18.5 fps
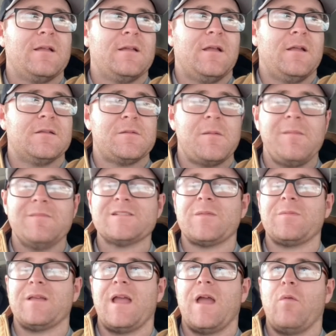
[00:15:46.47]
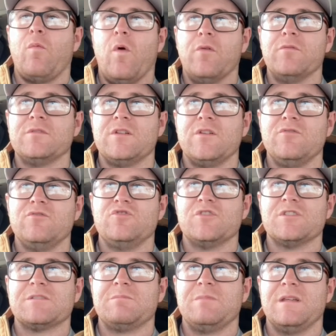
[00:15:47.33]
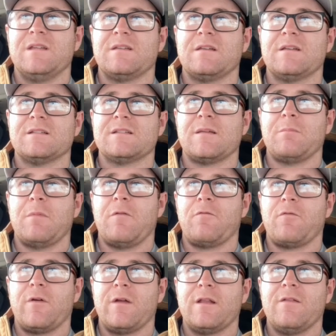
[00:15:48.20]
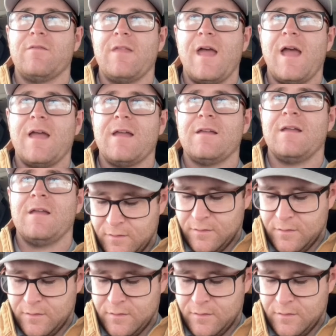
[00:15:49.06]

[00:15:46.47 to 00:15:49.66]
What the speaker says: so maybe something I won't do just because I'm afraid of that.